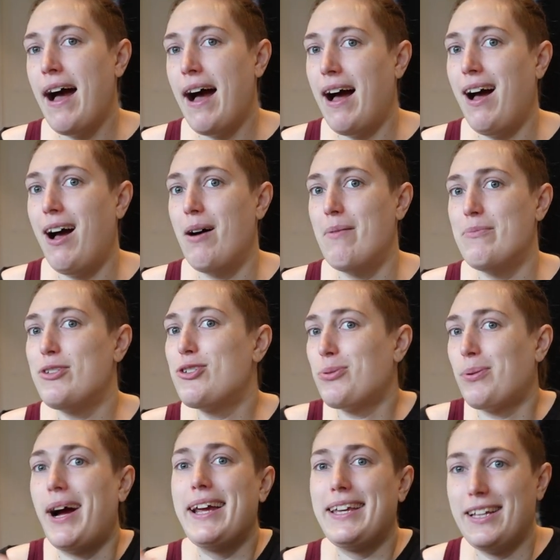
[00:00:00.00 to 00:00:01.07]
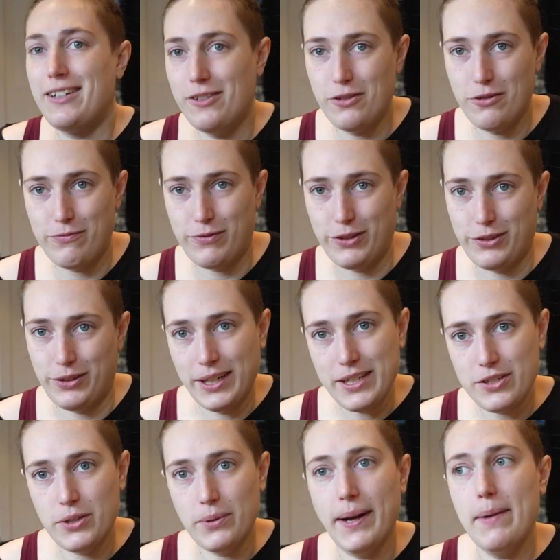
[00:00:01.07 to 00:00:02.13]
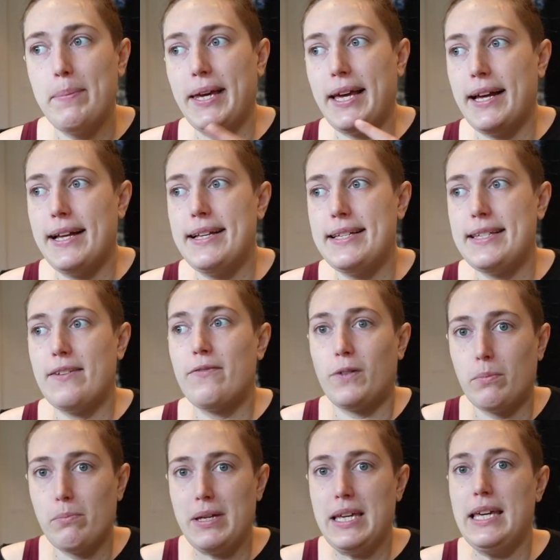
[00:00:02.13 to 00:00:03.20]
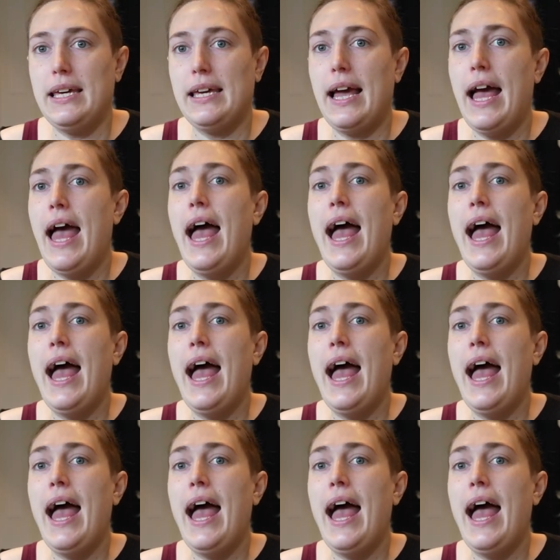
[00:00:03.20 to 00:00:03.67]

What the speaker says: try and get a little further into it, because for me,